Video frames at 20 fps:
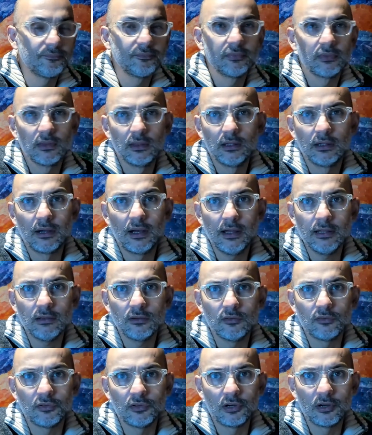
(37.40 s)
right? If
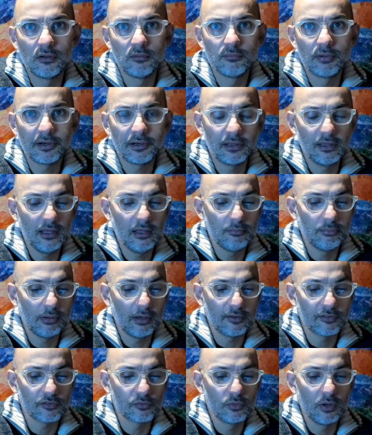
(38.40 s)
you remember, k
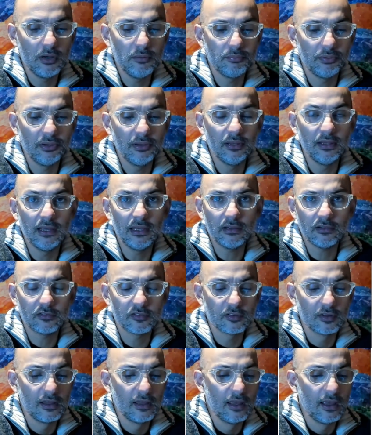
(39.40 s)
plus 1 px,
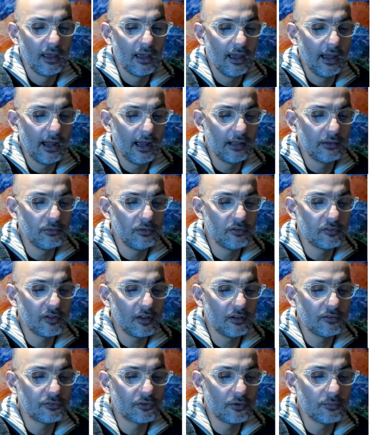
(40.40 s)
and we said
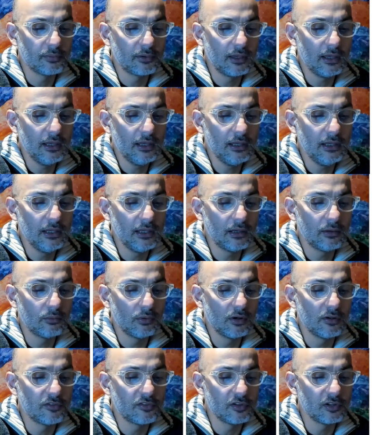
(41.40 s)
from k
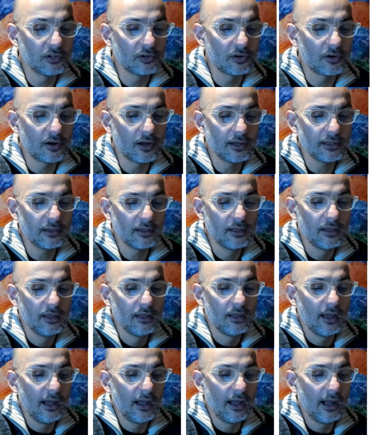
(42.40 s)
equals 0, right?
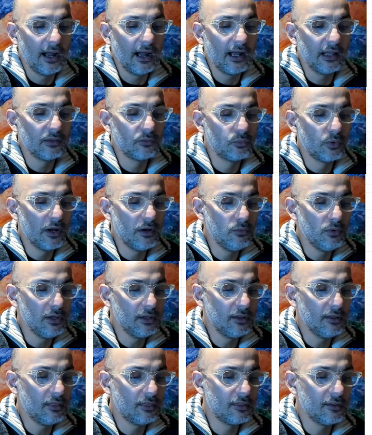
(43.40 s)
And when we
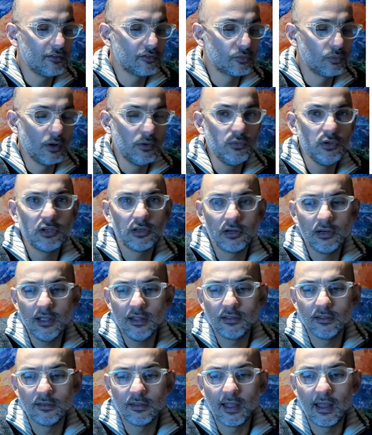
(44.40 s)
did this one, we
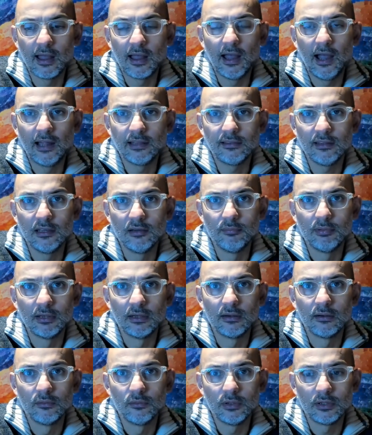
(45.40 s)
created a table.
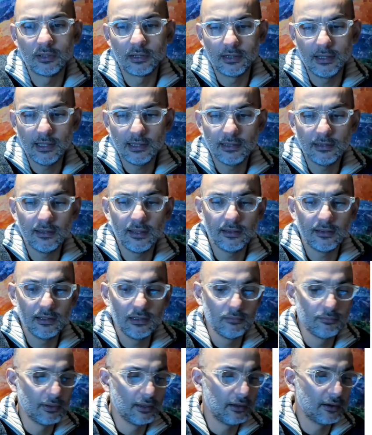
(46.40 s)
We created a
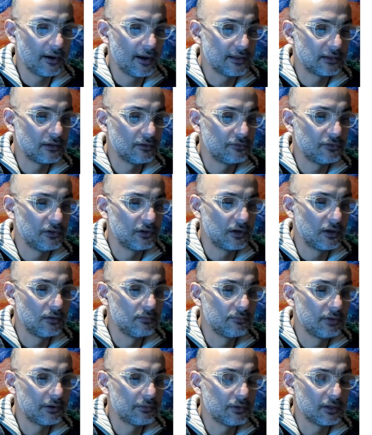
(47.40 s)
table, right? If you remember,
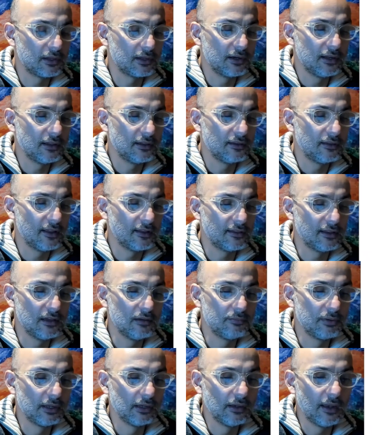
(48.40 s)
we created a
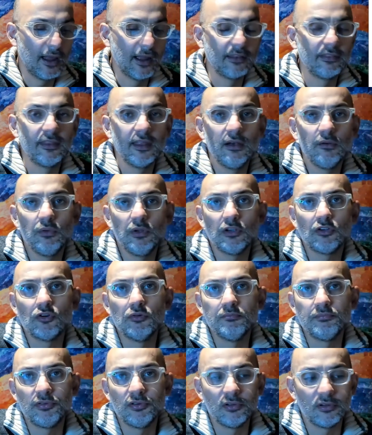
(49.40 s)
table and then we
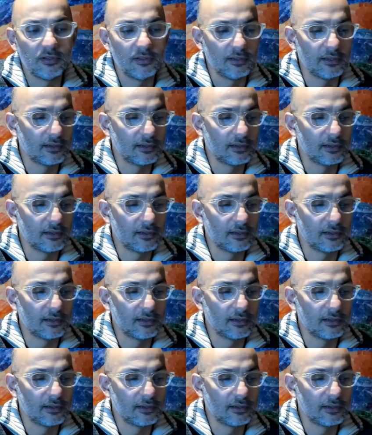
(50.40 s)
computed it.